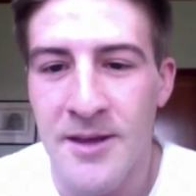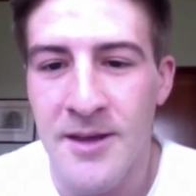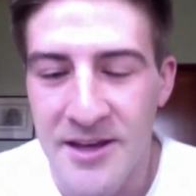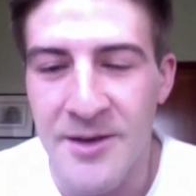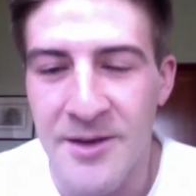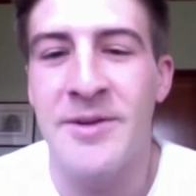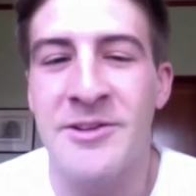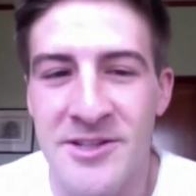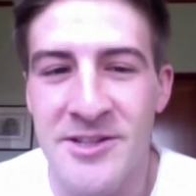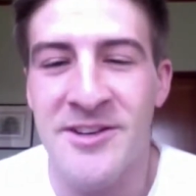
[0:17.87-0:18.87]
Yeah,
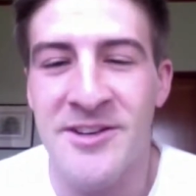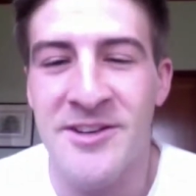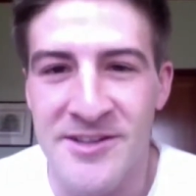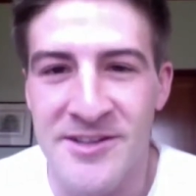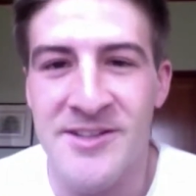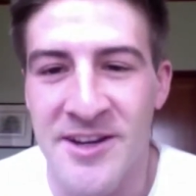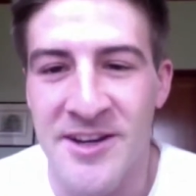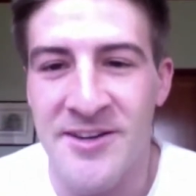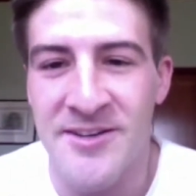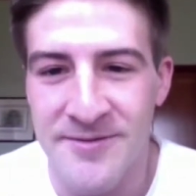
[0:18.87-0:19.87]
engineering and
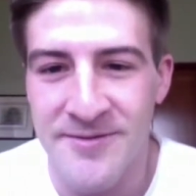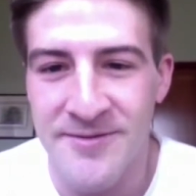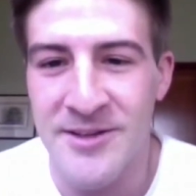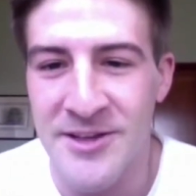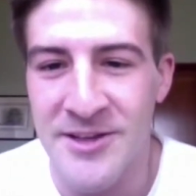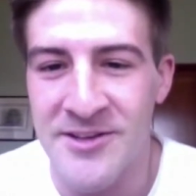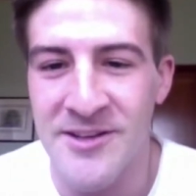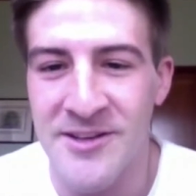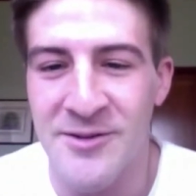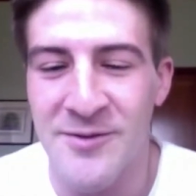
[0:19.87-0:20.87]
design, and
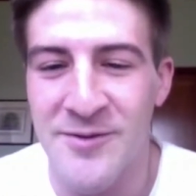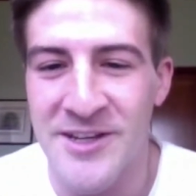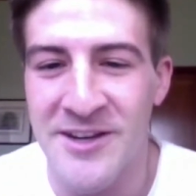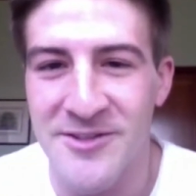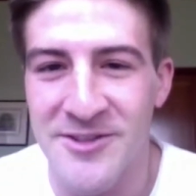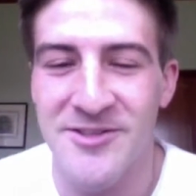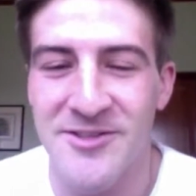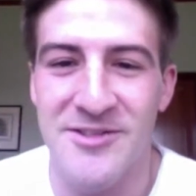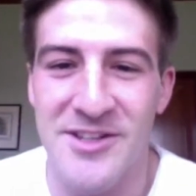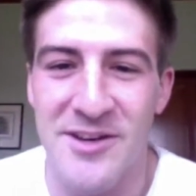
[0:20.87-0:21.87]
hopefully after
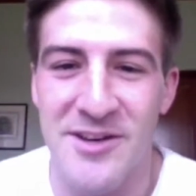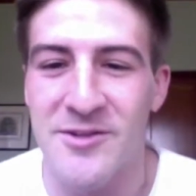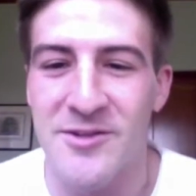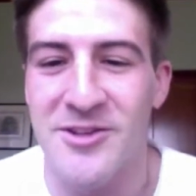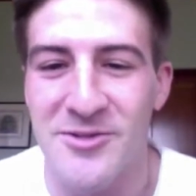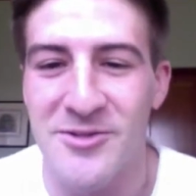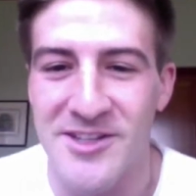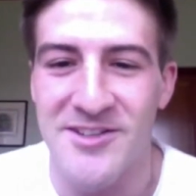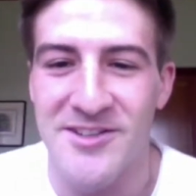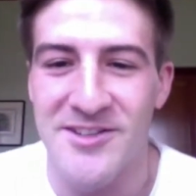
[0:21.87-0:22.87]
Stanford,
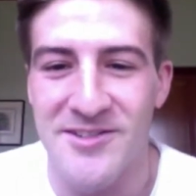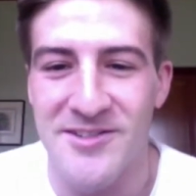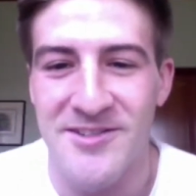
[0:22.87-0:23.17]
acoustics.